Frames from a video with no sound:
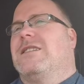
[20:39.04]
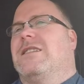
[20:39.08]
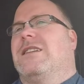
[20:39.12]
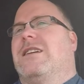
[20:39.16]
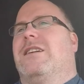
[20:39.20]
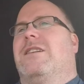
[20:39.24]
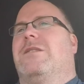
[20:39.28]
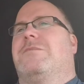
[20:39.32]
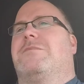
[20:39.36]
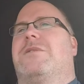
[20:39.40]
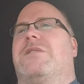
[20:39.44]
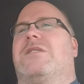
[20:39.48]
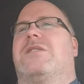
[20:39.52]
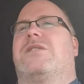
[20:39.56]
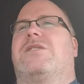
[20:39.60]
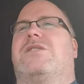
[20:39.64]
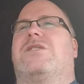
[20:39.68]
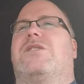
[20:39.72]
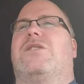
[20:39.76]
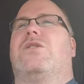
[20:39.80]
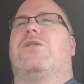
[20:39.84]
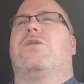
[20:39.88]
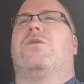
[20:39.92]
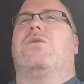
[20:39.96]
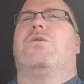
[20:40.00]
up to
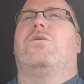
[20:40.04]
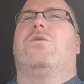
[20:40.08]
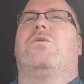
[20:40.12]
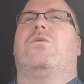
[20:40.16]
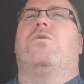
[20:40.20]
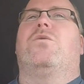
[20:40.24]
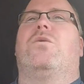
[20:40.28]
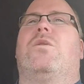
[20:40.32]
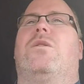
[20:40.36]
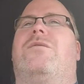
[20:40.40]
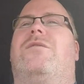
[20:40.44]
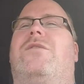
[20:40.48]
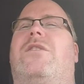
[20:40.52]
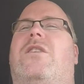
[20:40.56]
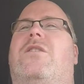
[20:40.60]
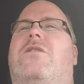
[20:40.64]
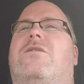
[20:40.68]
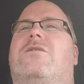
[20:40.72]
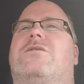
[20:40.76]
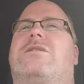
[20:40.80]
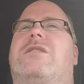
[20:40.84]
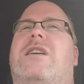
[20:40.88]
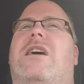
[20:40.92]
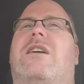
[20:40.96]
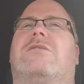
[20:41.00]
Sioux
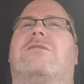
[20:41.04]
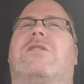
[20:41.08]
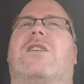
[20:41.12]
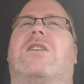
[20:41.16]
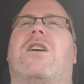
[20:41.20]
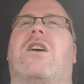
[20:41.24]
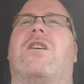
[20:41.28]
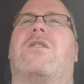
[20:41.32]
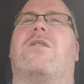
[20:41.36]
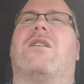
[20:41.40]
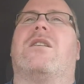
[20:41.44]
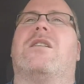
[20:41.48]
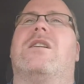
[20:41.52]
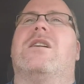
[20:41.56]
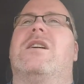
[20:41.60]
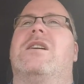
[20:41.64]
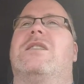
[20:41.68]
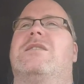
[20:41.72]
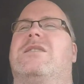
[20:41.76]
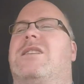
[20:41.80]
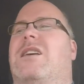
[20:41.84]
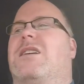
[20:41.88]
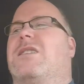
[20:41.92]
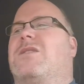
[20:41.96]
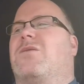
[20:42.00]
Falls, South Dakota.
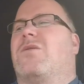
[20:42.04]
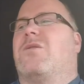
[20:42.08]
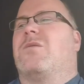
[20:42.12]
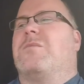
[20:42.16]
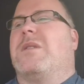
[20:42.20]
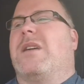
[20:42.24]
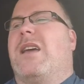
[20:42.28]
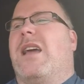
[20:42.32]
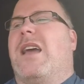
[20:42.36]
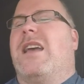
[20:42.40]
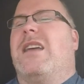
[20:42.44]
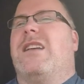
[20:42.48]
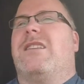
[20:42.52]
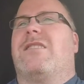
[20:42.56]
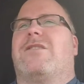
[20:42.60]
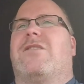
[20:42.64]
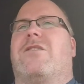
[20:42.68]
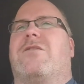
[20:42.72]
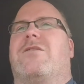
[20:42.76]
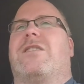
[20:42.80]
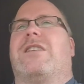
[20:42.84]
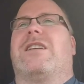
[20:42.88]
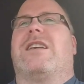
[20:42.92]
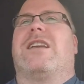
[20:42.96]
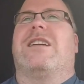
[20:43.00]
It says we're going to be
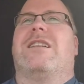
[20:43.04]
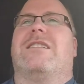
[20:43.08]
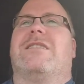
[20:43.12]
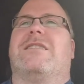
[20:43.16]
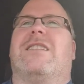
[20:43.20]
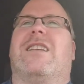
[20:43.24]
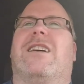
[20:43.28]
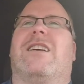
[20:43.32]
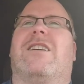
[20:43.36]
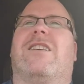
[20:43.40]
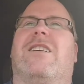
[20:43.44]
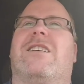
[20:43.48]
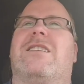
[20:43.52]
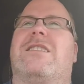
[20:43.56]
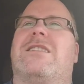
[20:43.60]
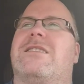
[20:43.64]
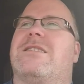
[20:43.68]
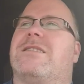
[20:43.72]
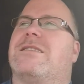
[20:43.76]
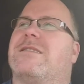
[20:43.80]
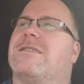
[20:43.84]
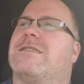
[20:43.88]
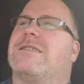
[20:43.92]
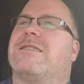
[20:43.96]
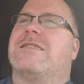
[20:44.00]
8:30 getting there.
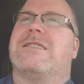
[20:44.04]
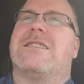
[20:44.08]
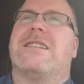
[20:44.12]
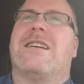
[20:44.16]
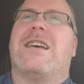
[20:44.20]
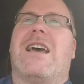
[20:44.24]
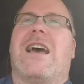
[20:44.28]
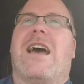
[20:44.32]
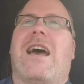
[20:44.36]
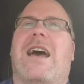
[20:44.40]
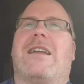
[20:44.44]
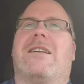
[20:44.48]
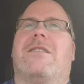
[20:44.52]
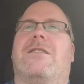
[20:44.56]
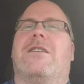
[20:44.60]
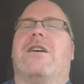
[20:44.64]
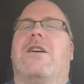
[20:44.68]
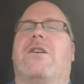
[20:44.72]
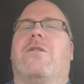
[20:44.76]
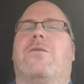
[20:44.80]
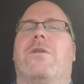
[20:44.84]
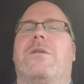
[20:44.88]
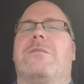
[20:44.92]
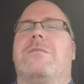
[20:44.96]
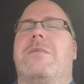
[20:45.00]
I don't
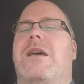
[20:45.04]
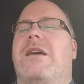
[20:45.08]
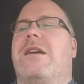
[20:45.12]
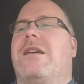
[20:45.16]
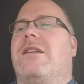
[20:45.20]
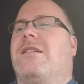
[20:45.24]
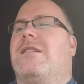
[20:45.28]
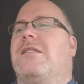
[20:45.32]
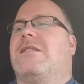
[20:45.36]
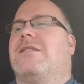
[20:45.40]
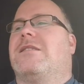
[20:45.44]
know. We may